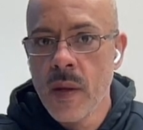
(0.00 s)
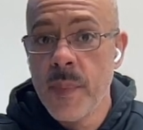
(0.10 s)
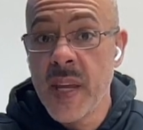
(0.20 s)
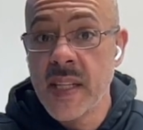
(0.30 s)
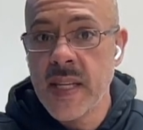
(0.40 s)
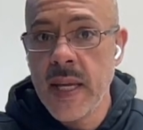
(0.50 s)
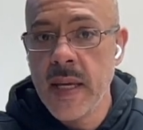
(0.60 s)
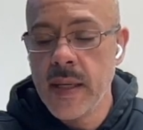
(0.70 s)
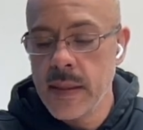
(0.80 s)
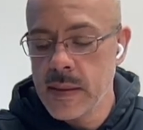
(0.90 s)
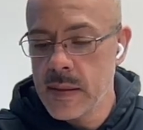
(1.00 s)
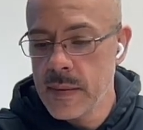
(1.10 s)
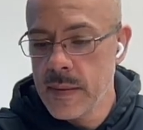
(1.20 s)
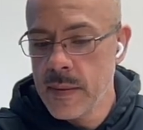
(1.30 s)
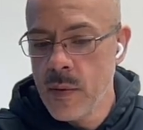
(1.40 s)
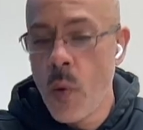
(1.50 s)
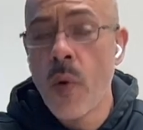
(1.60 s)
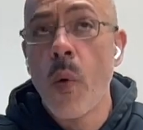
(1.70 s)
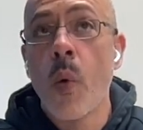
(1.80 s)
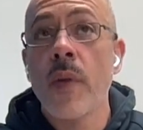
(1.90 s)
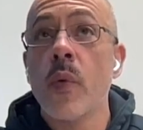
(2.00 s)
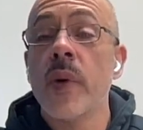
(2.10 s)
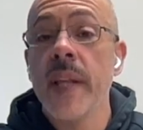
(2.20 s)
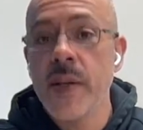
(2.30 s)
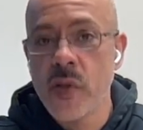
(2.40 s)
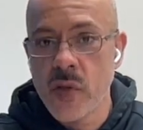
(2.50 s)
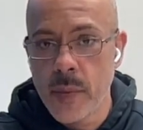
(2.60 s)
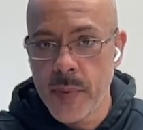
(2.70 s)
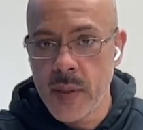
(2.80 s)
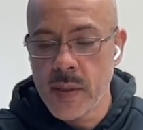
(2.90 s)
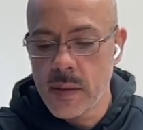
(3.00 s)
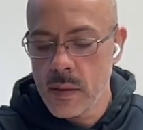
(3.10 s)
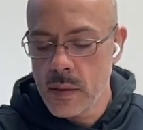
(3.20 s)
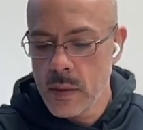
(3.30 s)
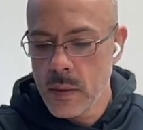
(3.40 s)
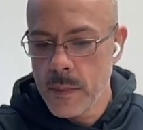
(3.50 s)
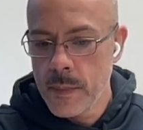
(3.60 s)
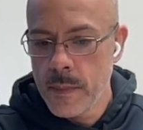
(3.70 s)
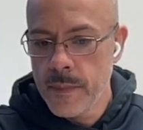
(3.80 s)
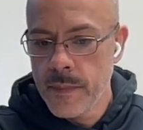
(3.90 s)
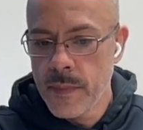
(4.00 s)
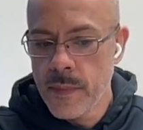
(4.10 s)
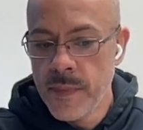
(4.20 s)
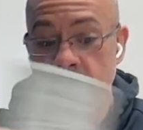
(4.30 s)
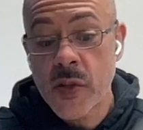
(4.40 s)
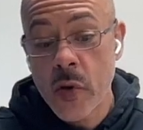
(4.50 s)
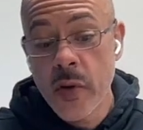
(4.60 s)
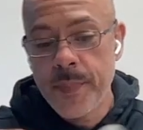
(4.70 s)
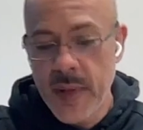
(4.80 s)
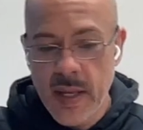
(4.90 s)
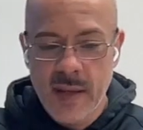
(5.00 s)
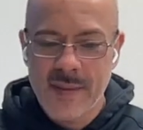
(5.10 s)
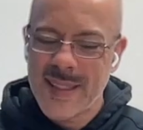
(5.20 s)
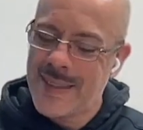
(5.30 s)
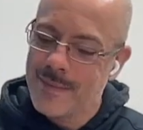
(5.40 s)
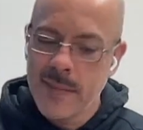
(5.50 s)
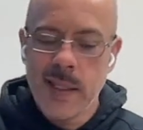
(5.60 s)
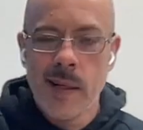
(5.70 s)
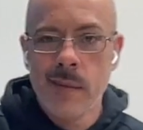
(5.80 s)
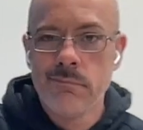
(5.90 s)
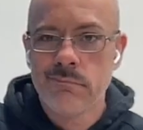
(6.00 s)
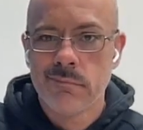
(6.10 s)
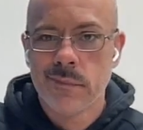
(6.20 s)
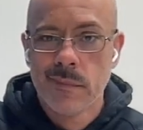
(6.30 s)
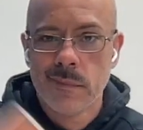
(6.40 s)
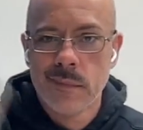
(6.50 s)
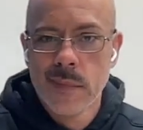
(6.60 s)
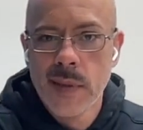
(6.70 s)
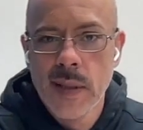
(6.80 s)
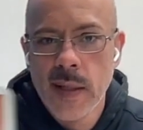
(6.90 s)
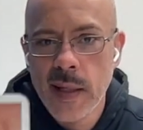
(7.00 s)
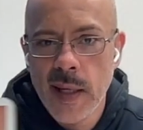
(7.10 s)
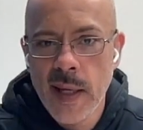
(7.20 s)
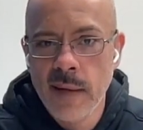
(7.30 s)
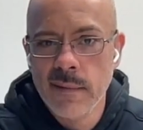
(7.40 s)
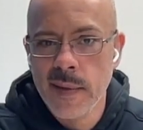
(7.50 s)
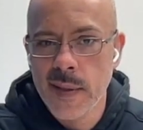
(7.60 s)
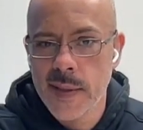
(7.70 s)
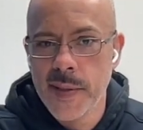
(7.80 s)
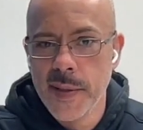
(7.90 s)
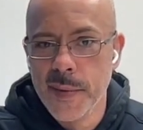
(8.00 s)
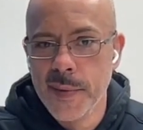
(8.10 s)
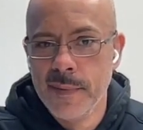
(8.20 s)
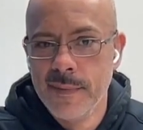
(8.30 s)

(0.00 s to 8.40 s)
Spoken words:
because he is, or the relationship is. This could be, you know, he don't look too